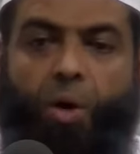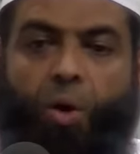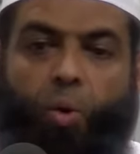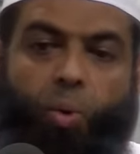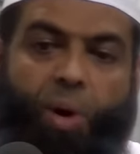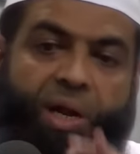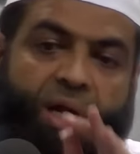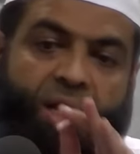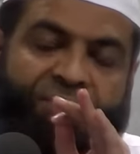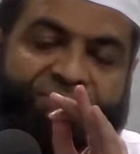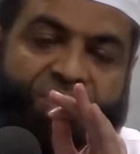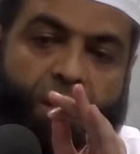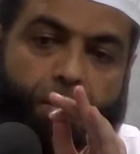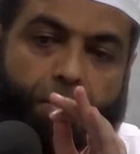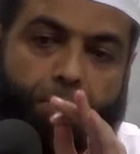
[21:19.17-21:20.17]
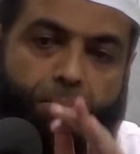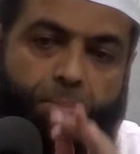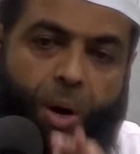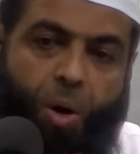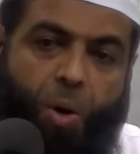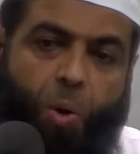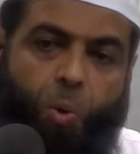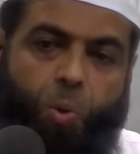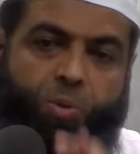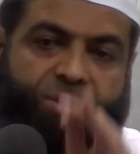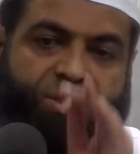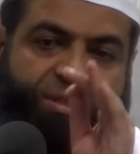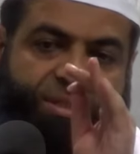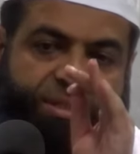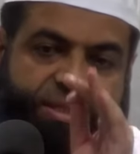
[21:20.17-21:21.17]
One of the
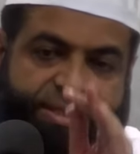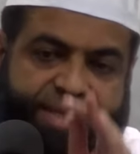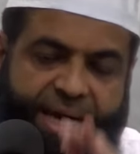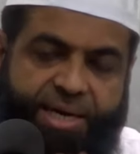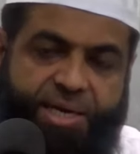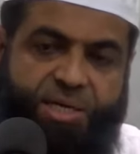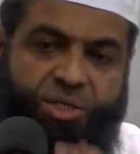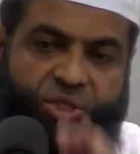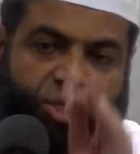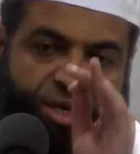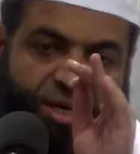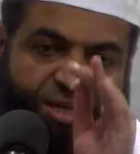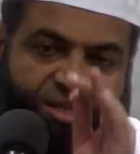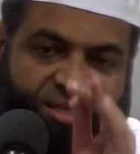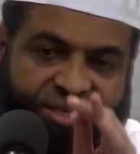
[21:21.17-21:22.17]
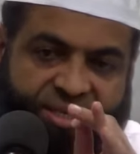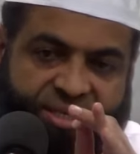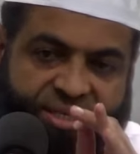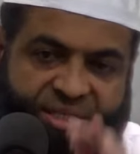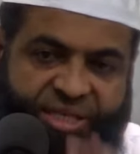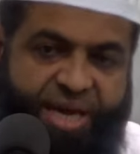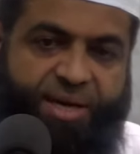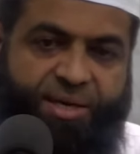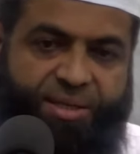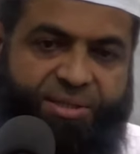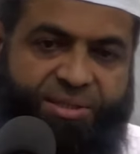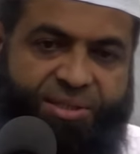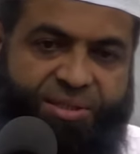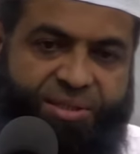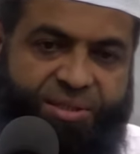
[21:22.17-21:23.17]
most dangerous
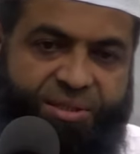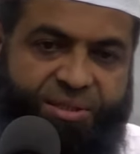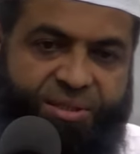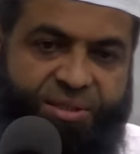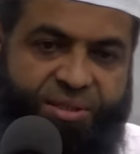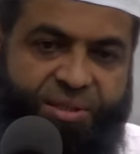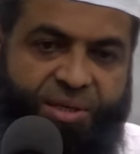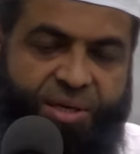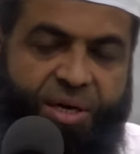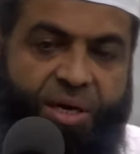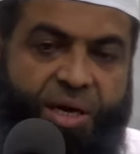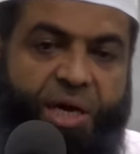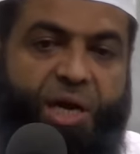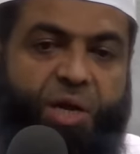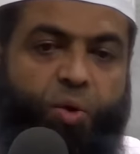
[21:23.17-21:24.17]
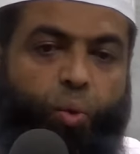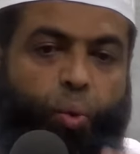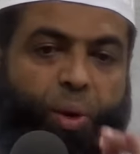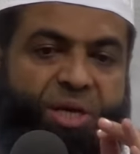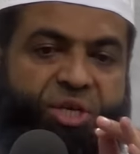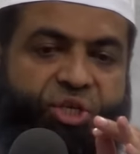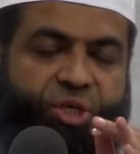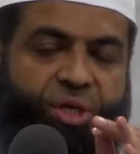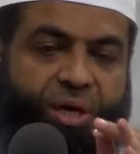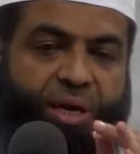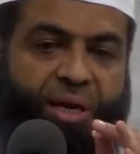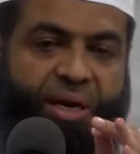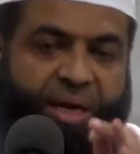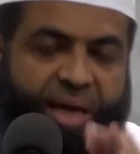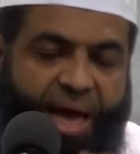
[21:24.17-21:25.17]
things in which
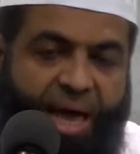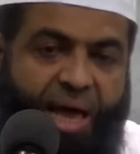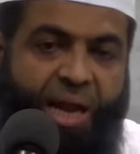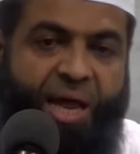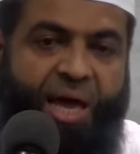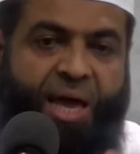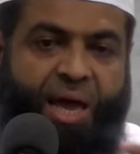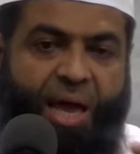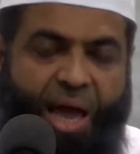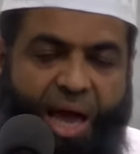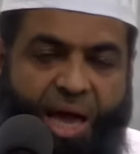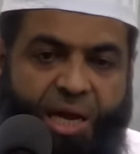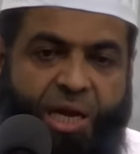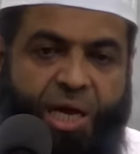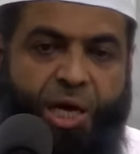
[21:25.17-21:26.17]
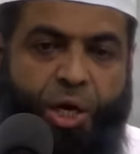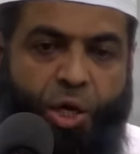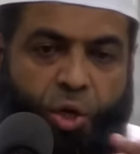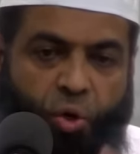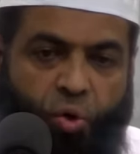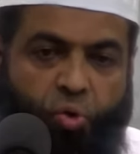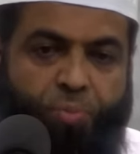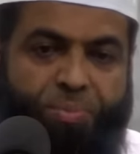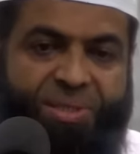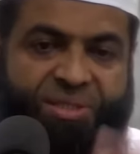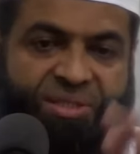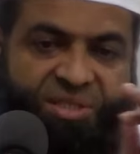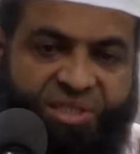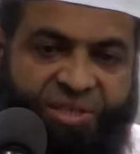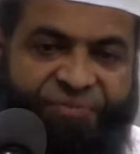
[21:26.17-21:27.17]
really any human
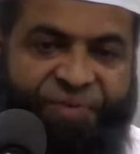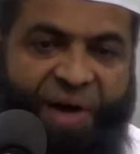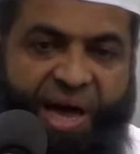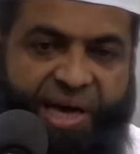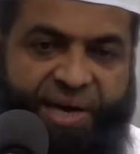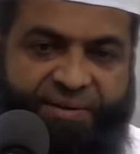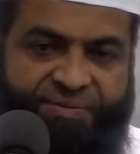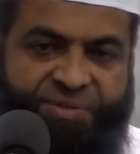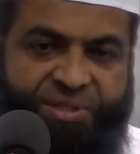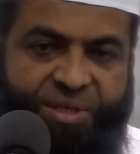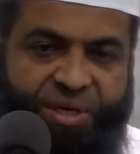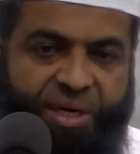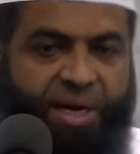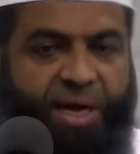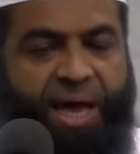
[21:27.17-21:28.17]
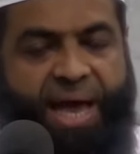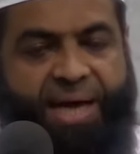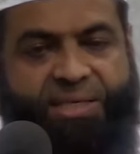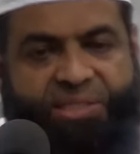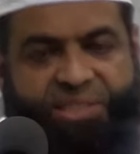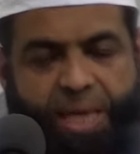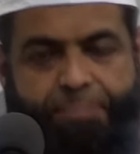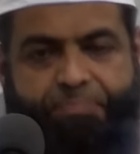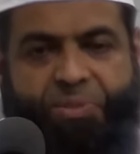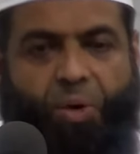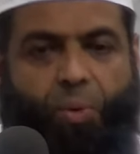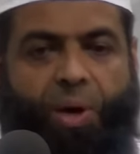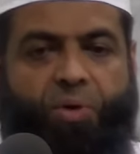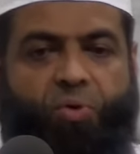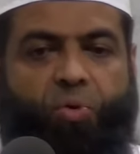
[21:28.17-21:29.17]
survives, except the
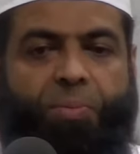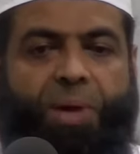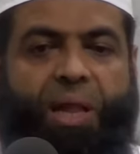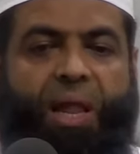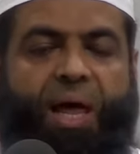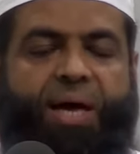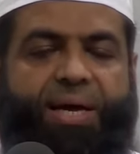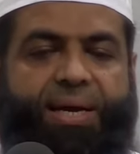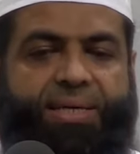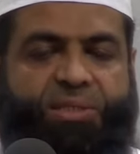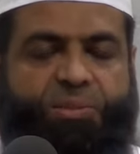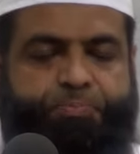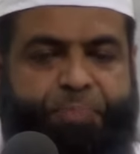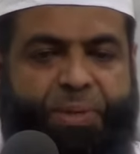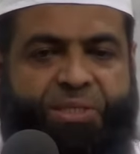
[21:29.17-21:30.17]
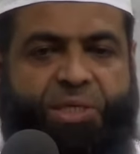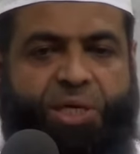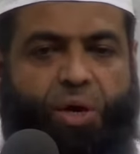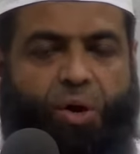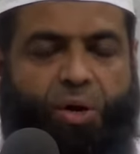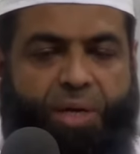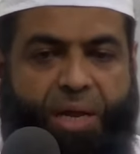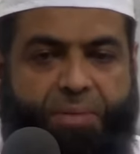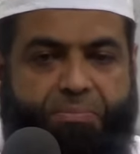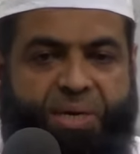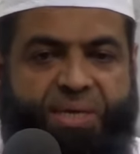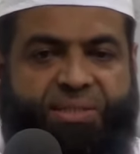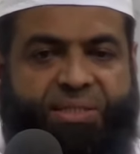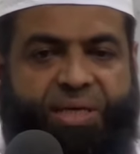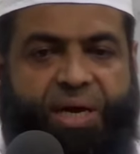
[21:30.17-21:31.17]
one whom Allah has pity on and
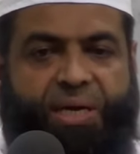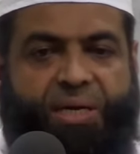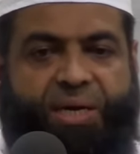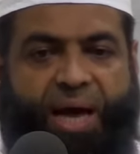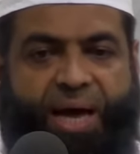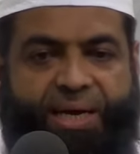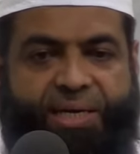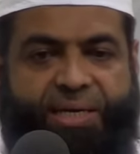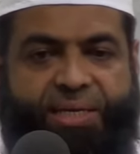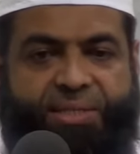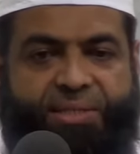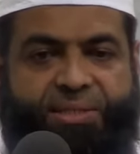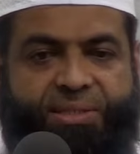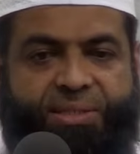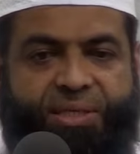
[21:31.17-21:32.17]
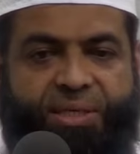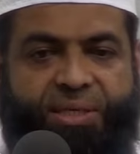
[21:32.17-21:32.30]
mercy and guidance,